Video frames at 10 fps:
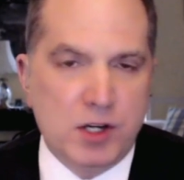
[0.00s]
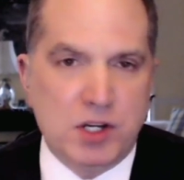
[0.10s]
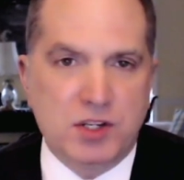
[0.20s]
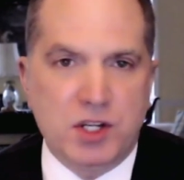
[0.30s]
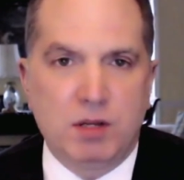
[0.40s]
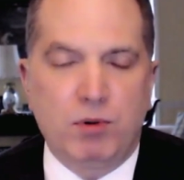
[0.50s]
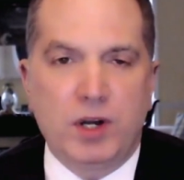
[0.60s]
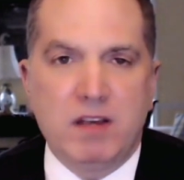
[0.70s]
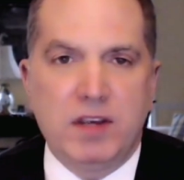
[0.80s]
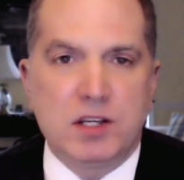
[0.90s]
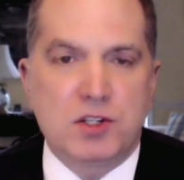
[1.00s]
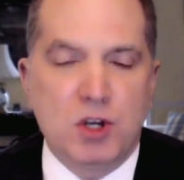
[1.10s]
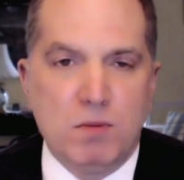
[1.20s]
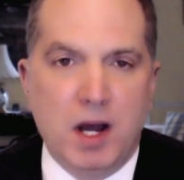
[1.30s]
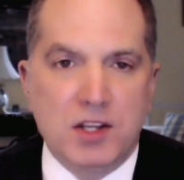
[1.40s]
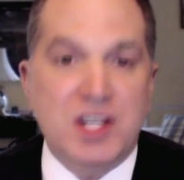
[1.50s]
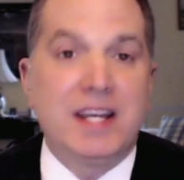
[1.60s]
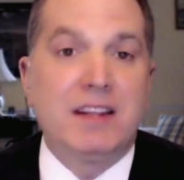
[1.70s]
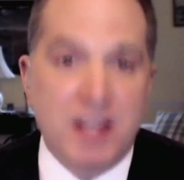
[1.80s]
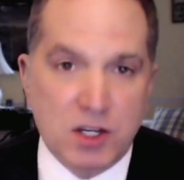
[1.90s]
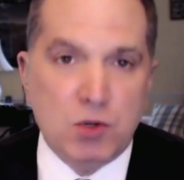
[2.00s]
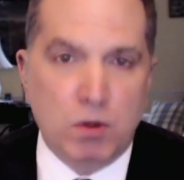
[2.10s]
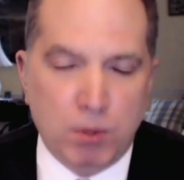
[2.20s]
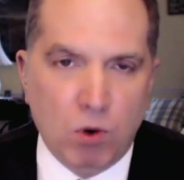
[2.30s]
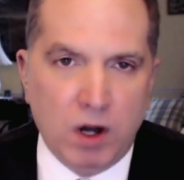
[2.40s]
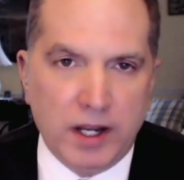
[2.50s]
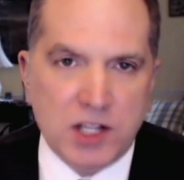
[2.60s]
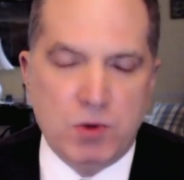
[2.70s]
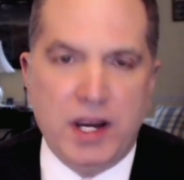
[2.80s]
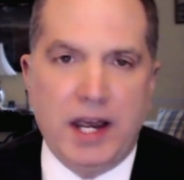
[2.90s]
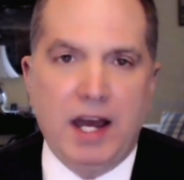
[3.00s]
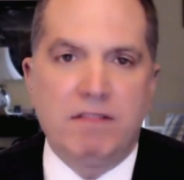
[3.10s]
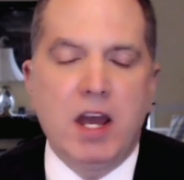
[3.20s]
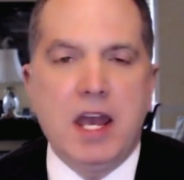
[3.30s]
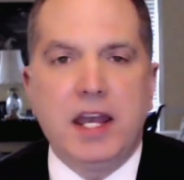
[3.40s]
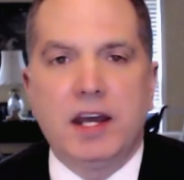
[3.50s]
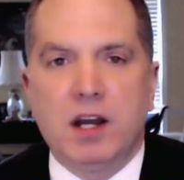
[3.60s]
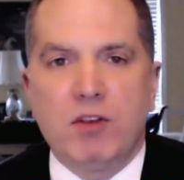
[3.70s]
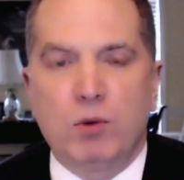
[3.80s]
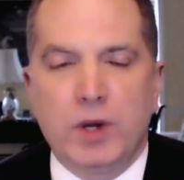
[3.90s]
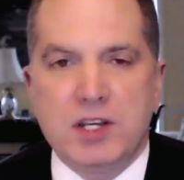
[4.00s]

revisions in the previous two months in this report, as we have in other